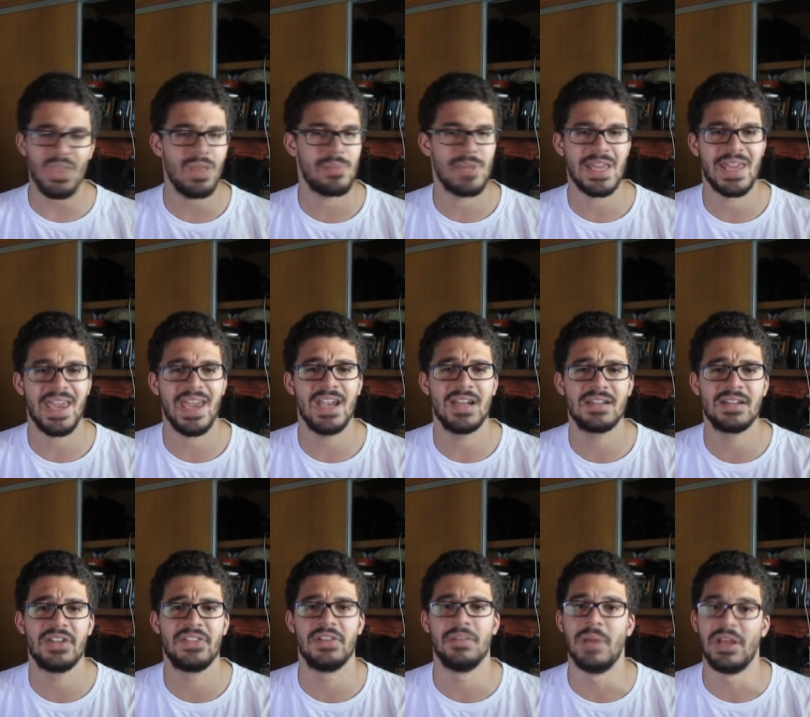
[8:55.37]
my
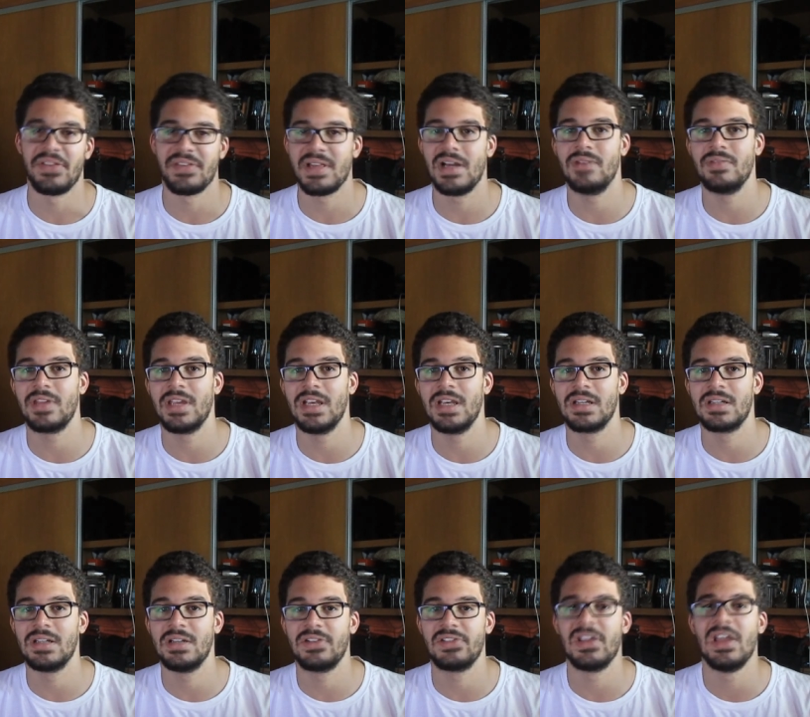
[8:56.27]
characters and my scout
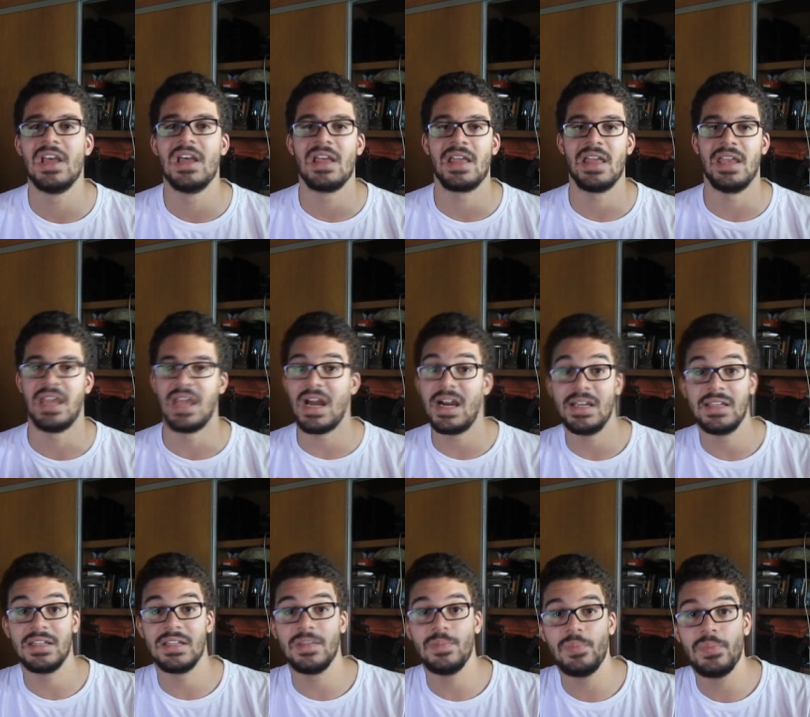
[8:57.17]
characters, getting
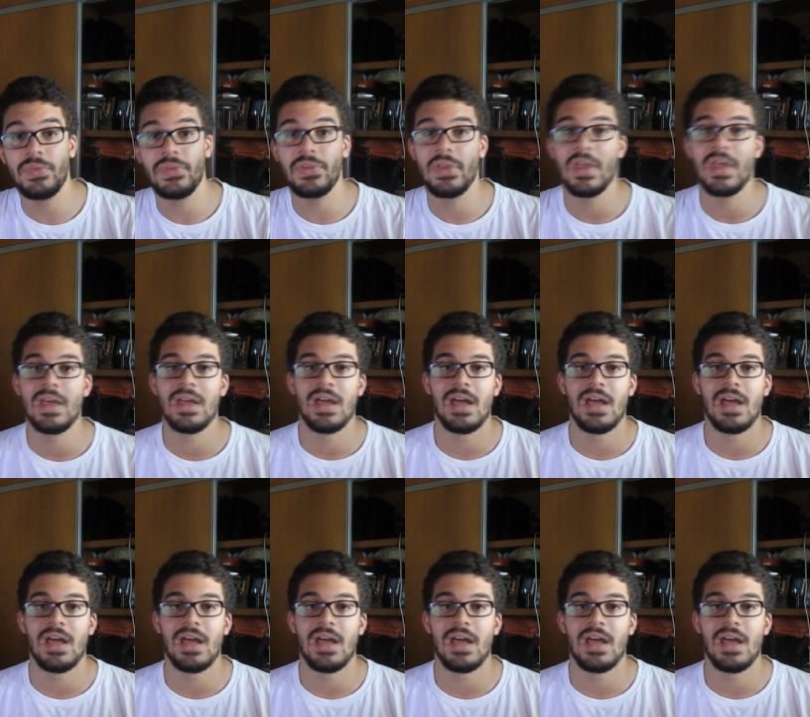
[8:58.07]
items,